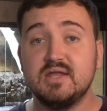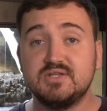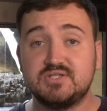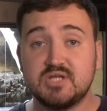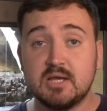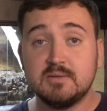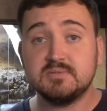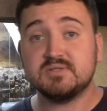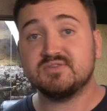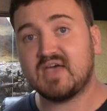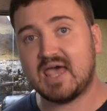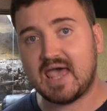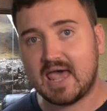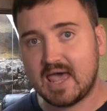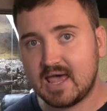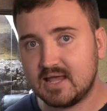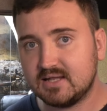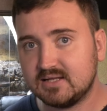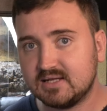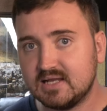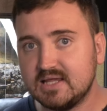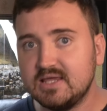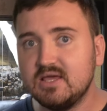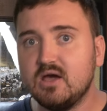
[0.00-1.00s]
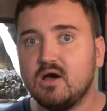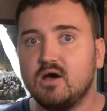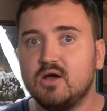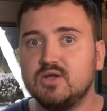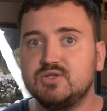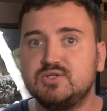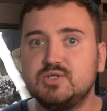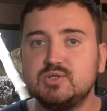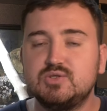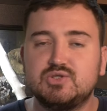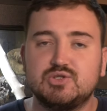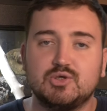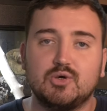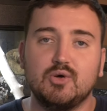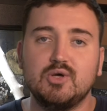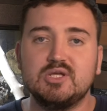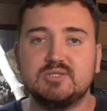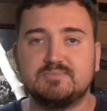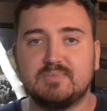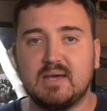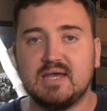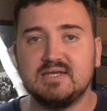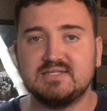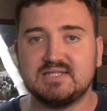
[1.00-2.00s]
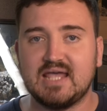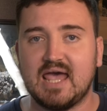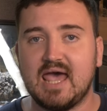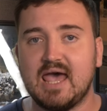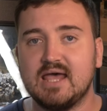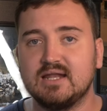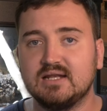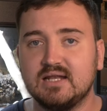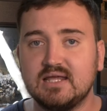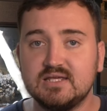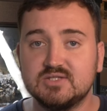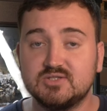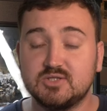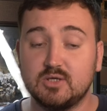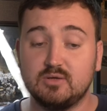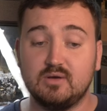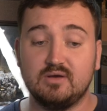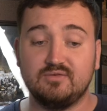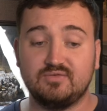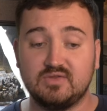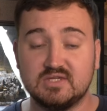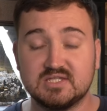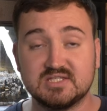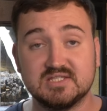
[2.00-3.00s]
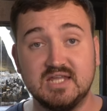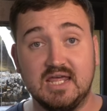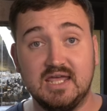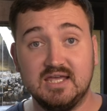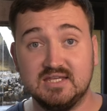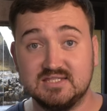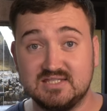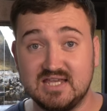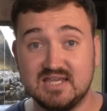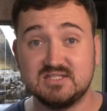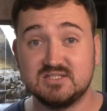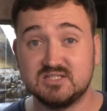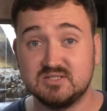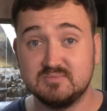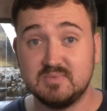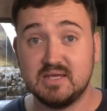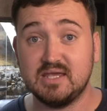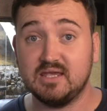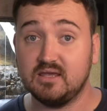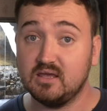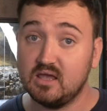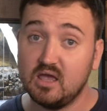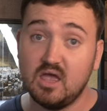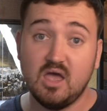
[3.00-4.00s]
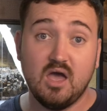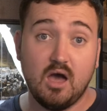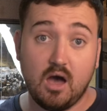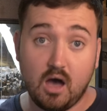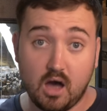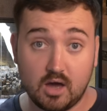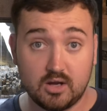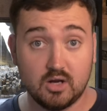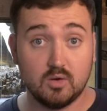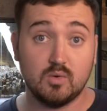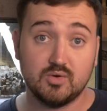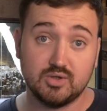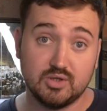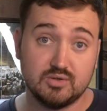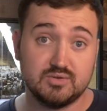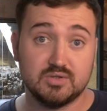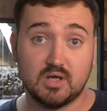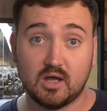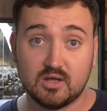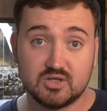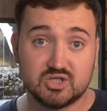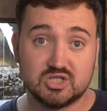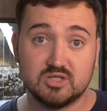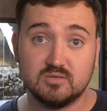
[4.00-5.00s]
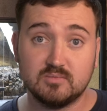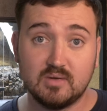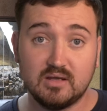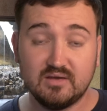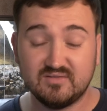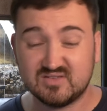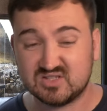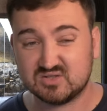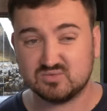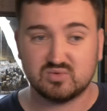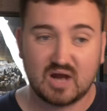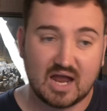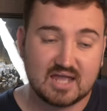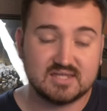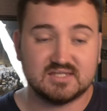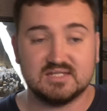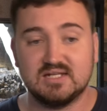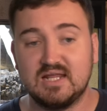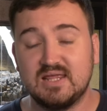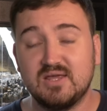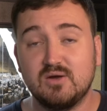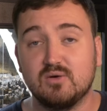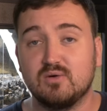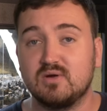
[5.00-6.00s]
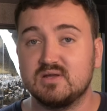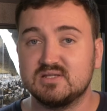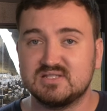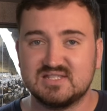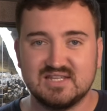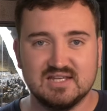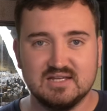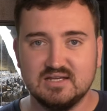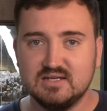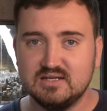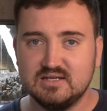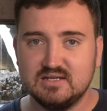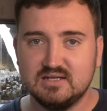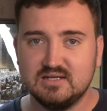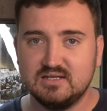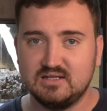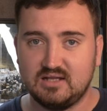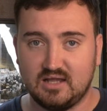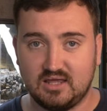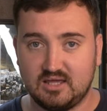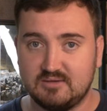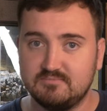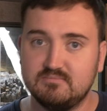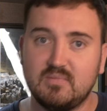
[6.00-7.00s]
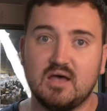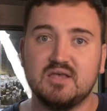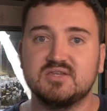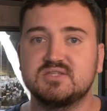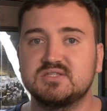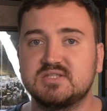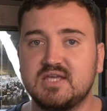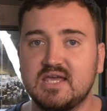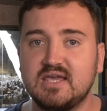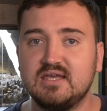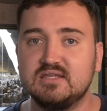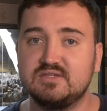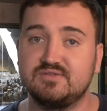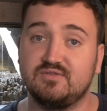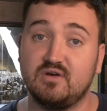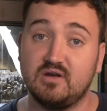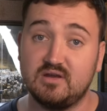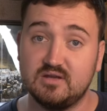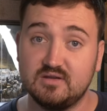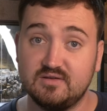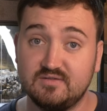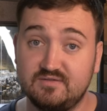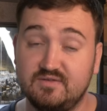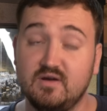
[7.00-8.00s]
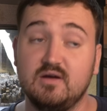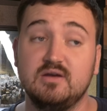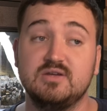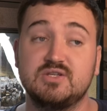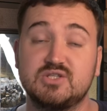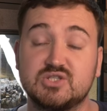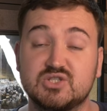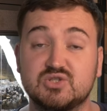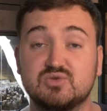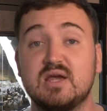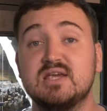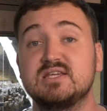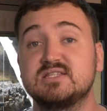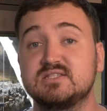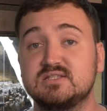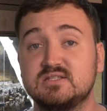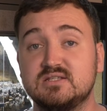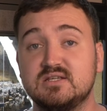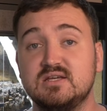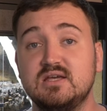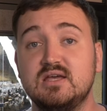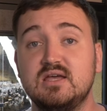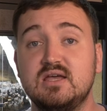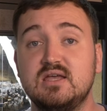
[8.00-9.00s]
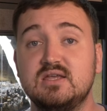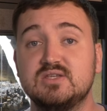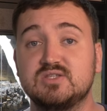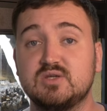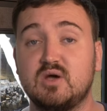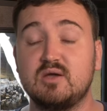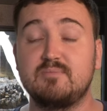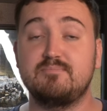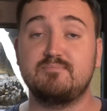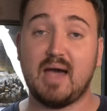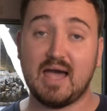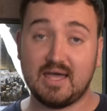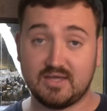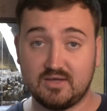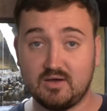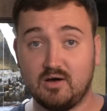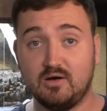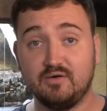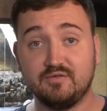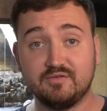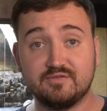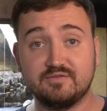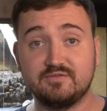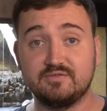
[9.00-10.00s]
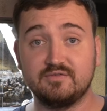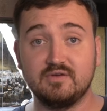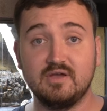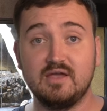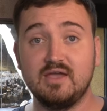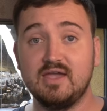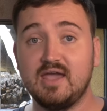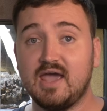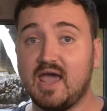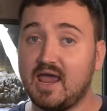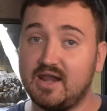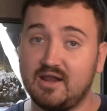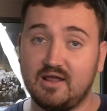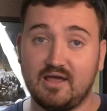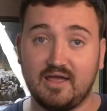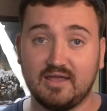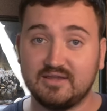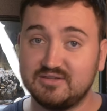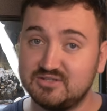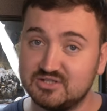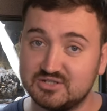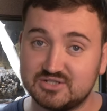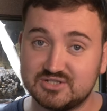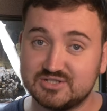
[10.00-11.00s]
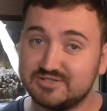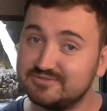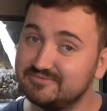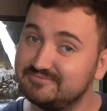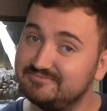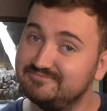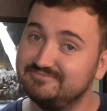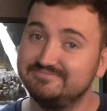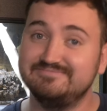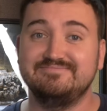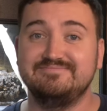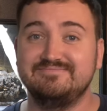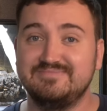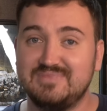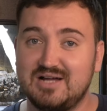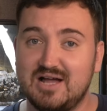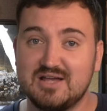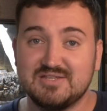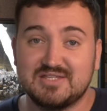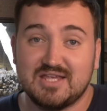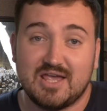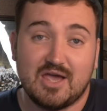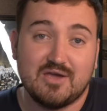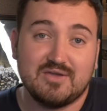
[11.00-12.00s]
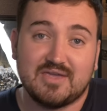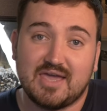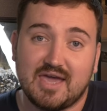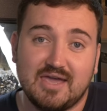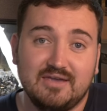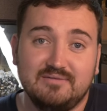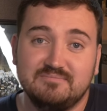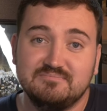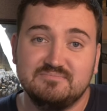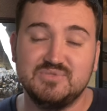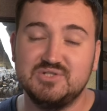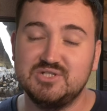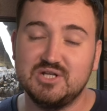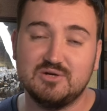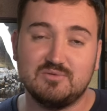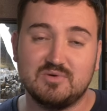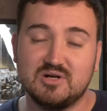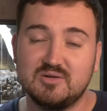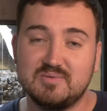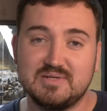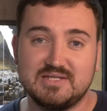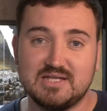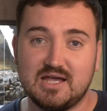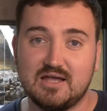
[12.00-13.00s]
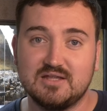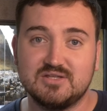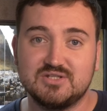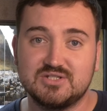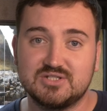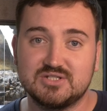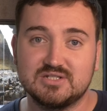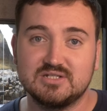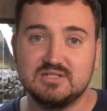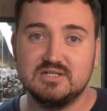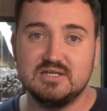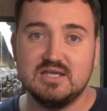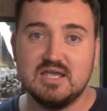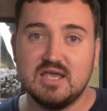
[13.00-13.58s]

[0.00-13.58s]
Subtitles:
In terms of handling, I do choice-based handling. So if the snake says to me, I don't want you touching me, if it's rattling or it's like musking, it's very, very stressed. So I back off and I say, okay, you don't want to be touched.